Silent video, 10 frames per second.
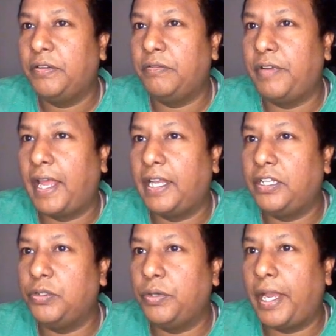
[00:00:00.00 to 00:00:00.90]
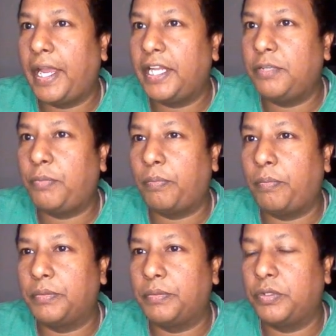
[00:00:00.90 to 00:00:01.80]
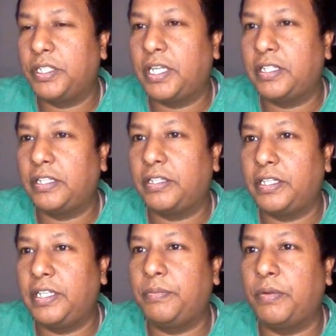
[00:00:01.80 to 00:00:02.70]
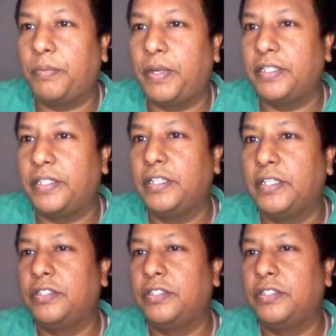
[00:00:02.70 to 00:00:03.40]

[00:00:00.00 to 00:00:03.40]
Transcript: value, and pop-up. So these are the three properties.